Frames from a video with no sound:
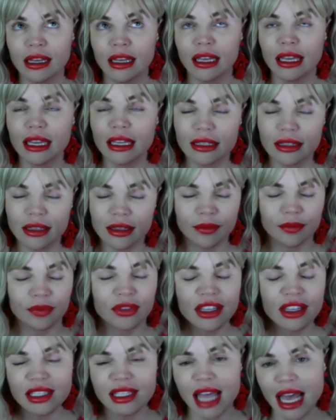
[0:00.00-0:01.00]
and
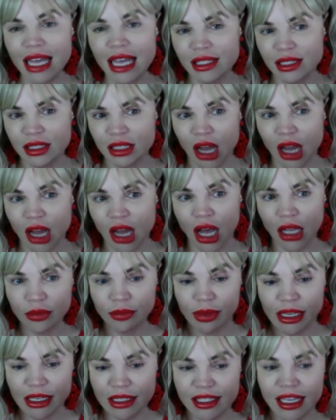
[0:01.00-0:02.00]
this has not
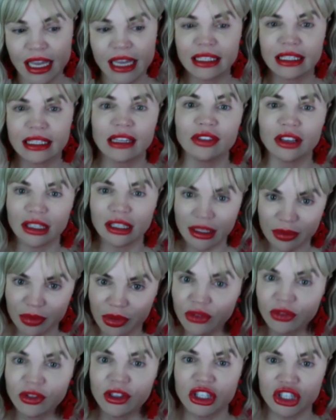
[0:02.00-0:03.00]
been scientifically
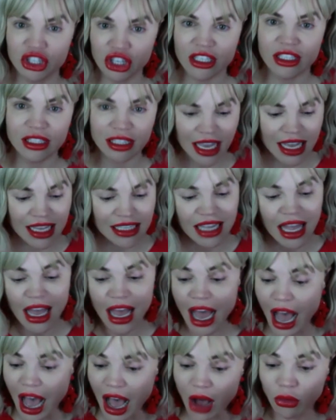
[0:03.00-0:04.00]
proven just yet
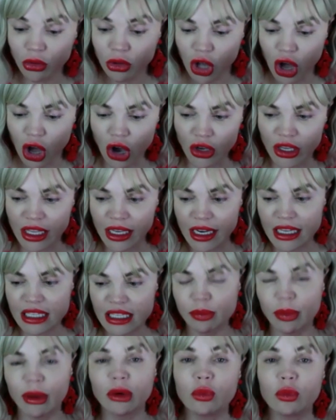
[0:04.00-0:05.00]
how long it is,
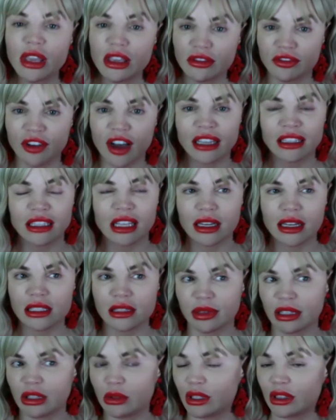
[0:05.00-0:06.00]
but we find that it's
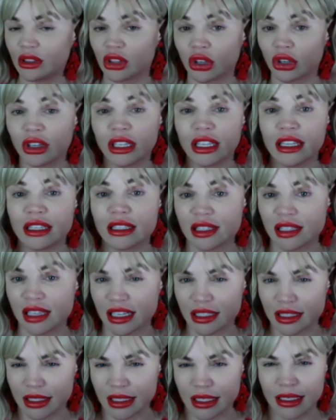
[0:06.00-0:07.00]
between 30 and
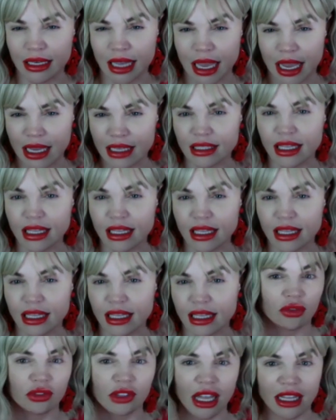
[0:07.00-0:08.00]
60 days. I don't know
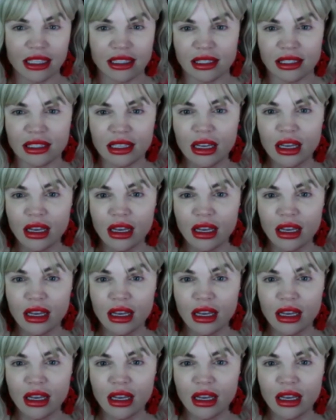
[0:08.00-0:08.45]
if that's,